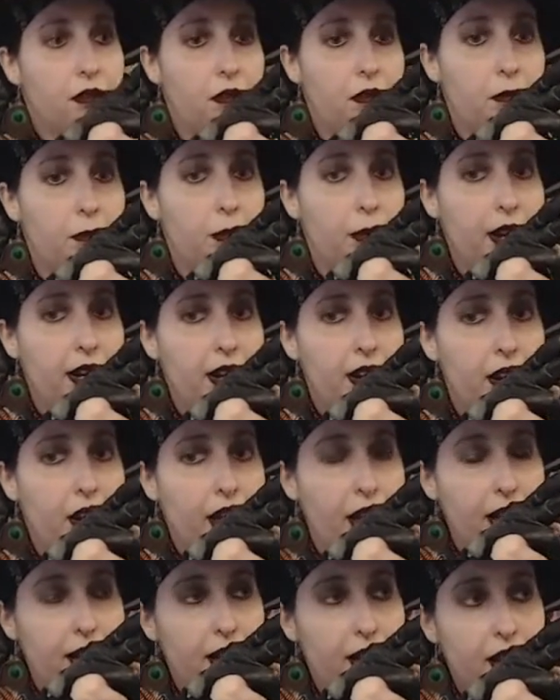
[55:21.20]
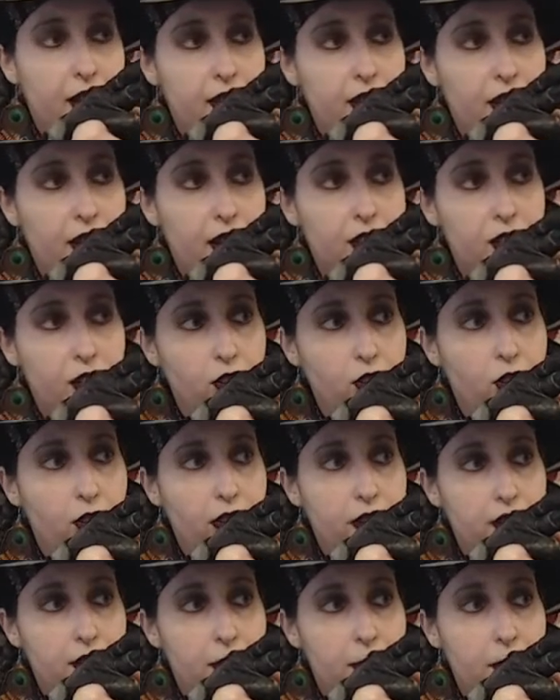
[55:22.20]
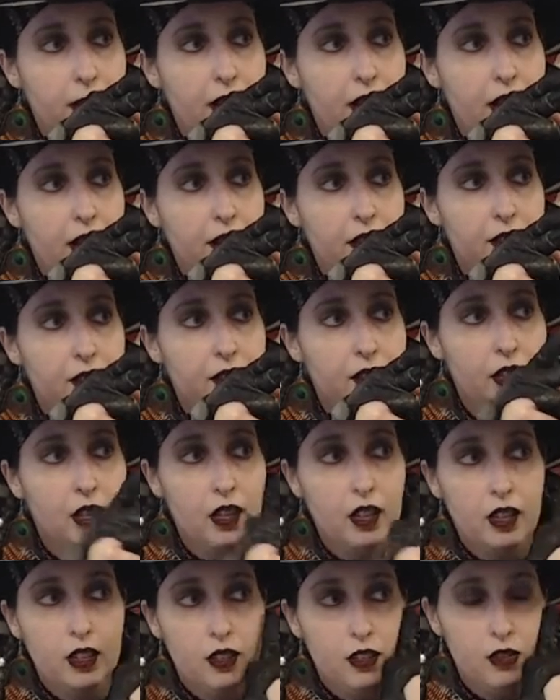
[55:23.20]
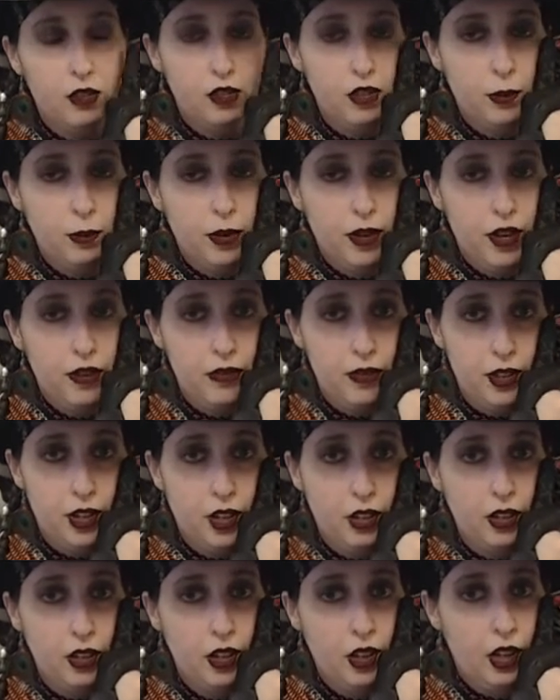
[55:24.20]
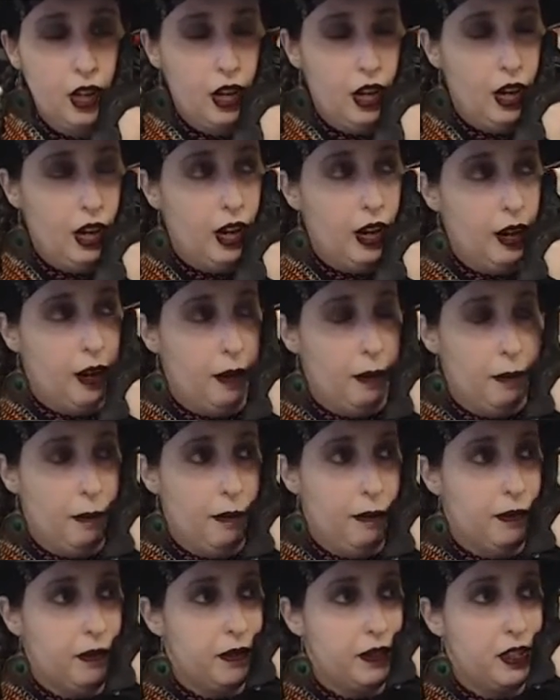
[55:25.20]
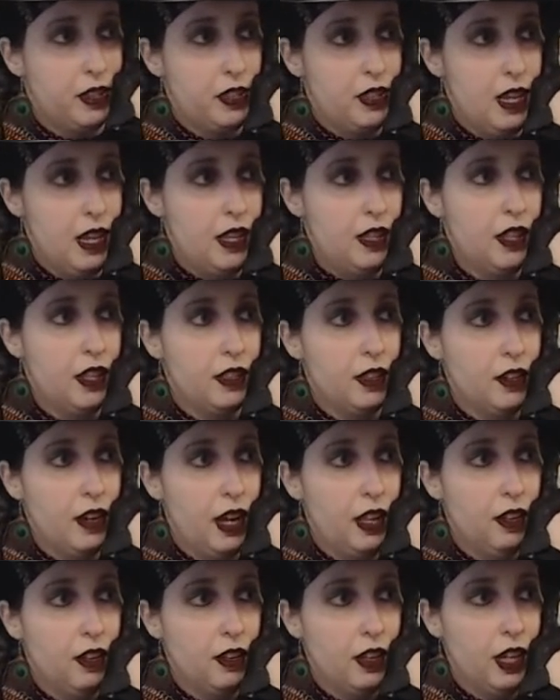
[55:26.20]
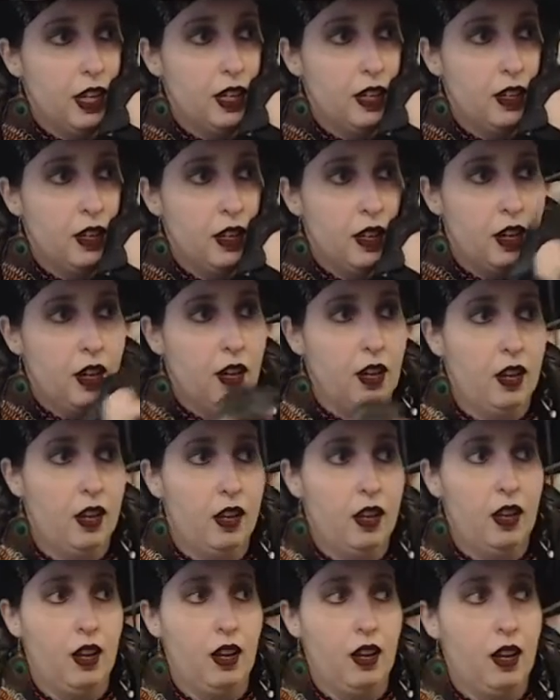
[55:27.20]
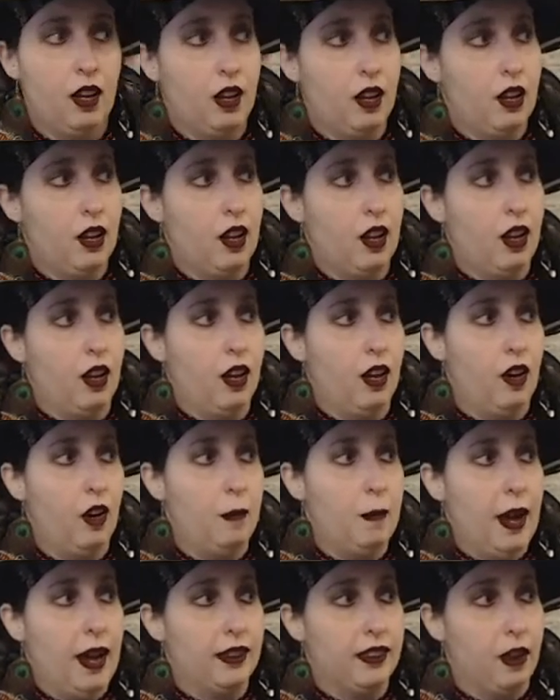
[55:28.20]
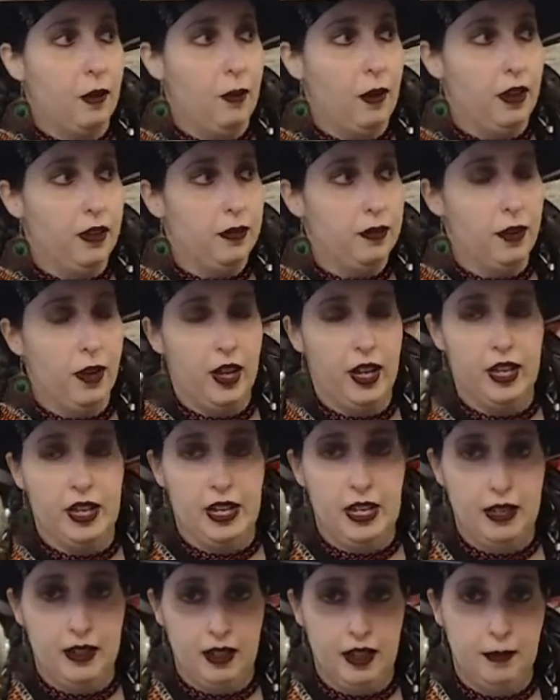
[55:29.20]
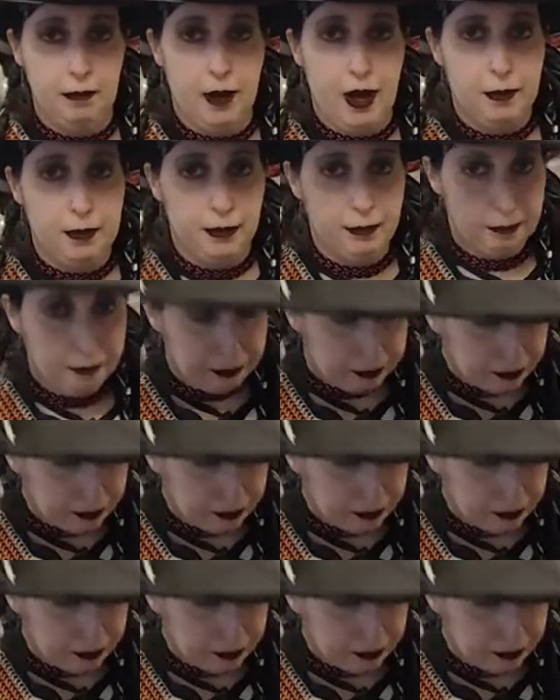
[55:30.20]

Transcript: Break eye contact, look at somebody else, use your peripheral. See that they're not looking, go back that 1 foot and pop them.